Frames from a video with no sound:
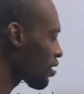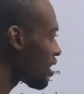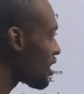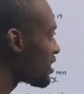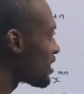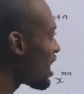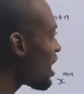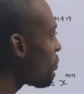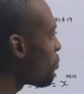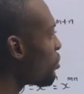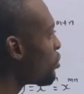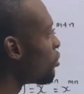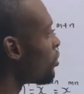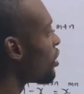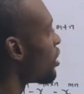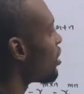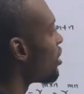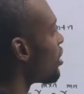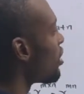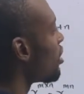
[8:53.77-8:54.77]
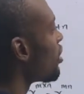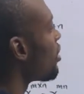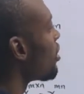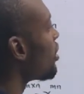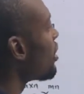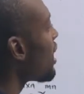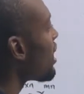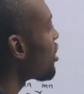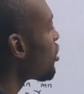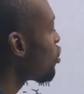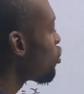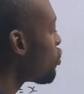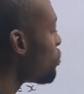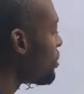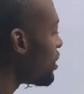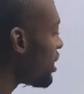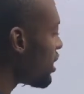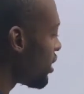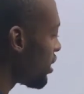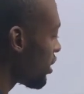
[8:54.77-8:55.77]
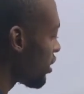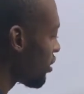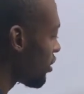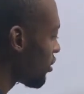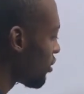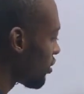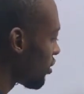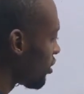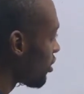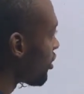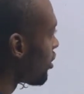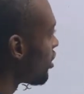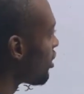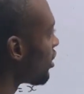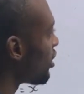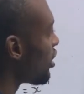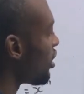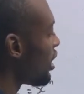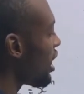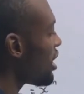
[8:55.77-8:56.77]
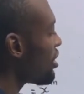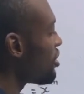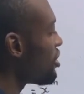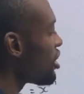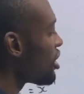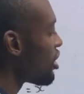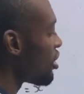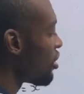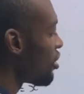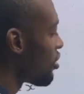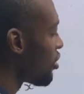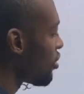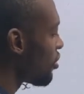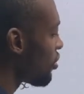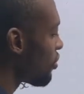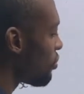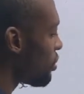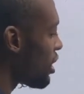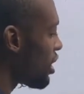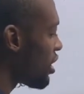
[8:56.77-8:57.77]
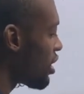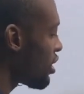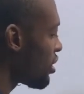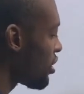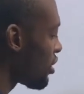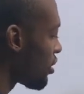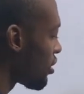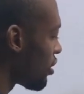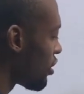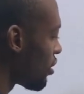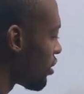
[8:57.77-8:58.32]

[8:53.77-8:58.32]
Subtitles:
example, let 2 be a, let 3 be s,